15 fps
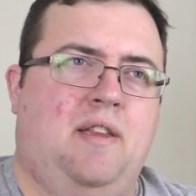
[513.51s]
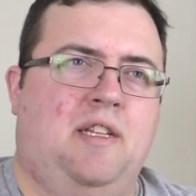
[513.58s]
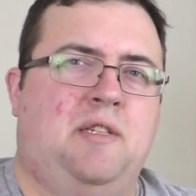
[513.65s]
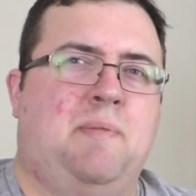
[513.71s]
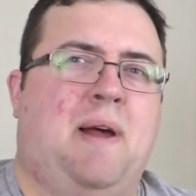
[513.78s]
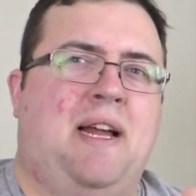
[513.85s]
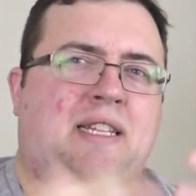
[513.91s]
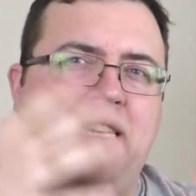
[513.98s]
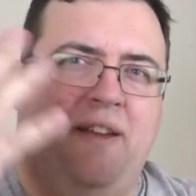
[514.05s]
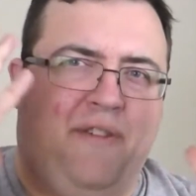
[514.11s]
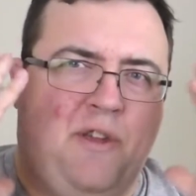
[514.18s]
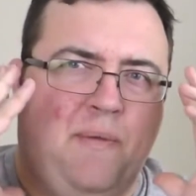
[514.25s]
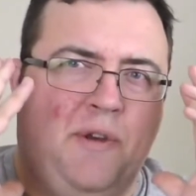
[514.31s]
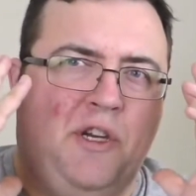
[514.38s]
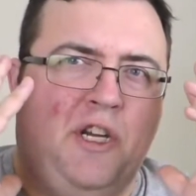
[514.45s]
The spies had
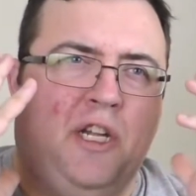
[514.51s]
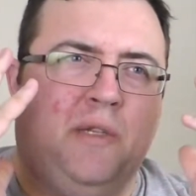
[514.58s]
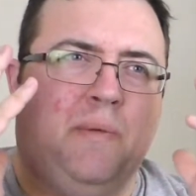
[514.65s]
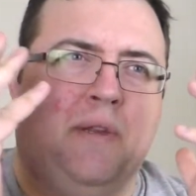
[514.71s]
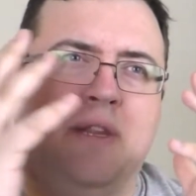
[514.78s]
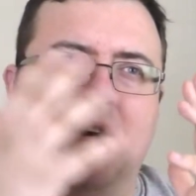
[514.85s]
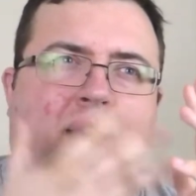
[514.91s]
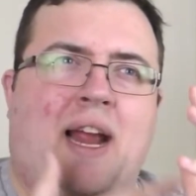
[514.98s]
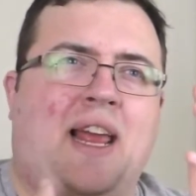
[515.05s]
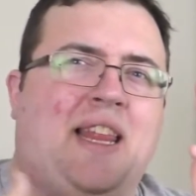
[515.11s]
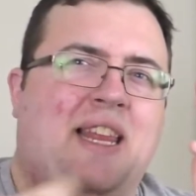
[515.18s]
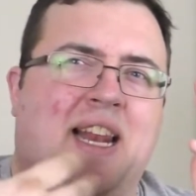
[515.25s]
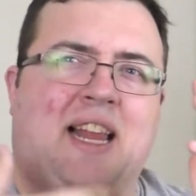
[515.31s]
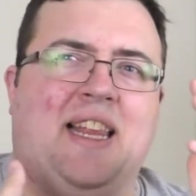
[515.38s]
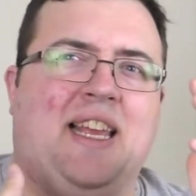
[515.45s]
human shells, but they're
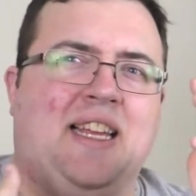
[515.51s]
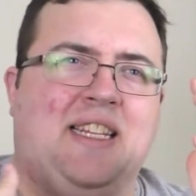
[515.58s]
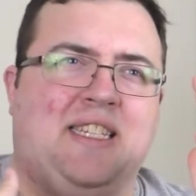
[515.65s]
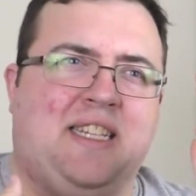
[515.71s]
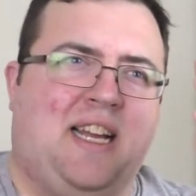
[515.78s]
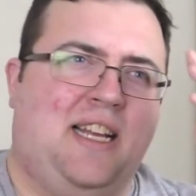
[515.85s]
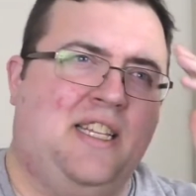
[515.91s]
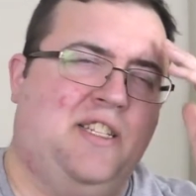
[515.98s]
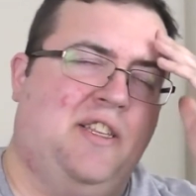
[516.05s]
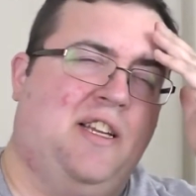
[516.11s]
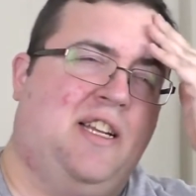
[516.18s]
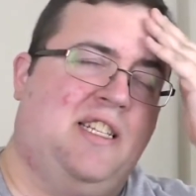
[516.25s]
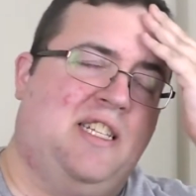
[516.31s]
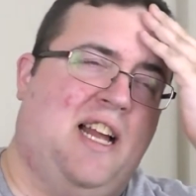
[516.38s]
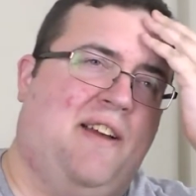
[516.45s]
alien on the inside, so the
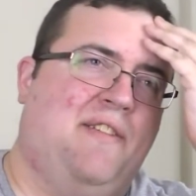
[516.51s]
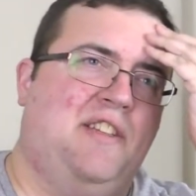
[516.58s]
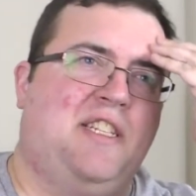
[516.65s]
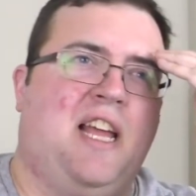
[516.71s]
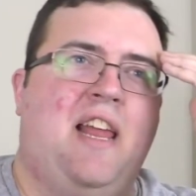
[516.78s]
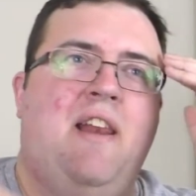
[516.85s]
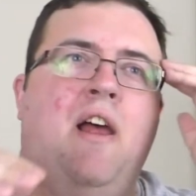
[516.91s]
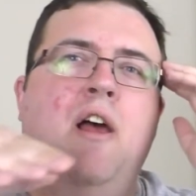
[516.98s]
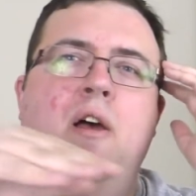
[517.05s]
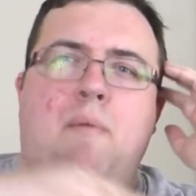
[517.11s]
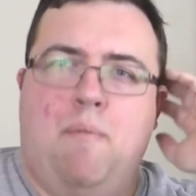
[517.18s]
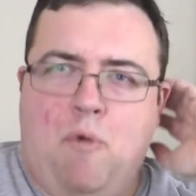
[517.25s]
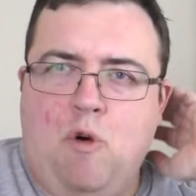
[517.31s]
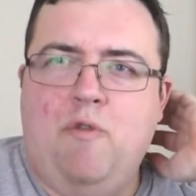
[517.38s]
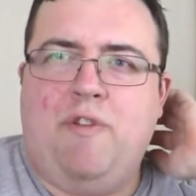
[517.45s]
Kasavans can
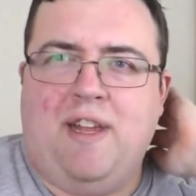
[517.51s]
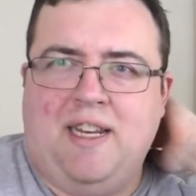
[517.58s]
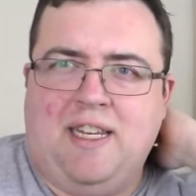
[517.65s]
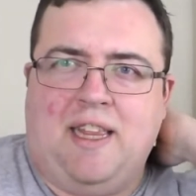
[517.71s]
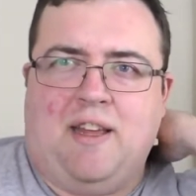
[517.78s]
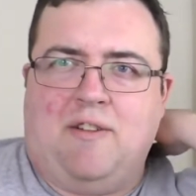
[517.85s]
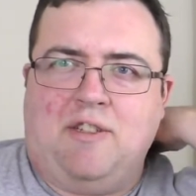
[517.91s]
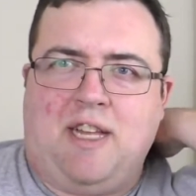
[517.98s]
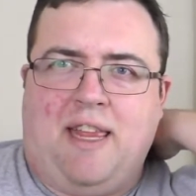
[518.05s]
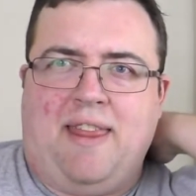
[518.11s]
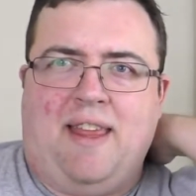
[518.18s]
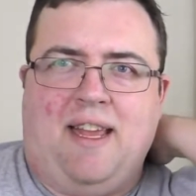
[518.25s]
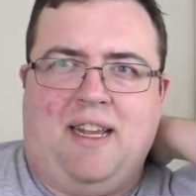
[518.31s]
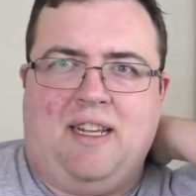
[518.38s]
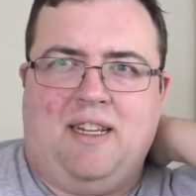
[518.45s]
move into those. That's
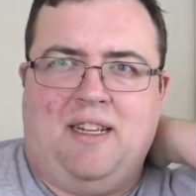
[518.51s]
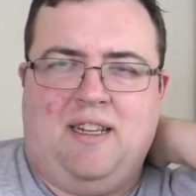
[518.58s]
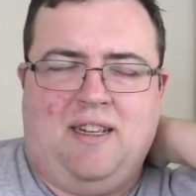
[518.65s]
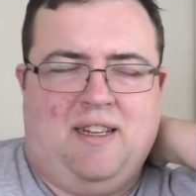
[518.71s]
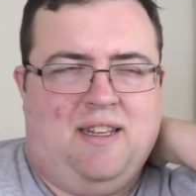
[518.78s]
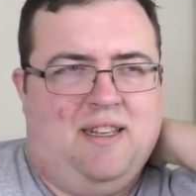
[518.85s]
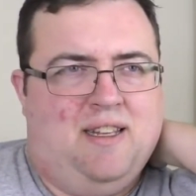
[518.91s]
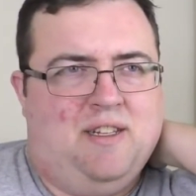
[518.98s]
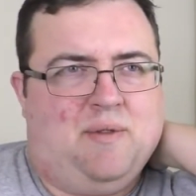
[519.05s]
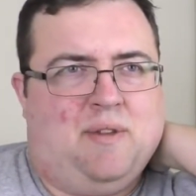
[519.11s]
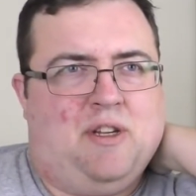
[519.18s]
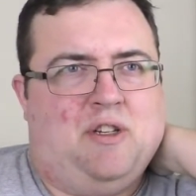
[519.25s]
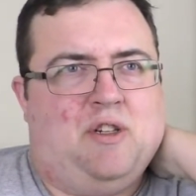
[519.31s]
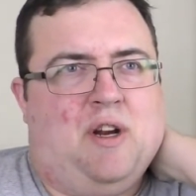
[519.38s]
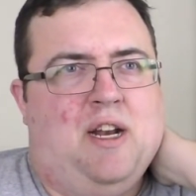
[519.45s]
what
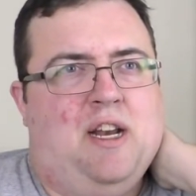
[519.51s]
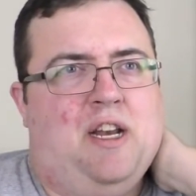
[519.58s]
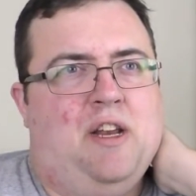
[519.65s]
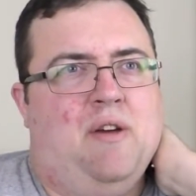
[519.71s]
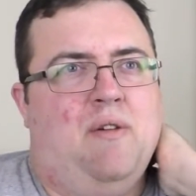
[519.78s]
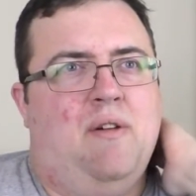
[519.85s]
they're trying to do.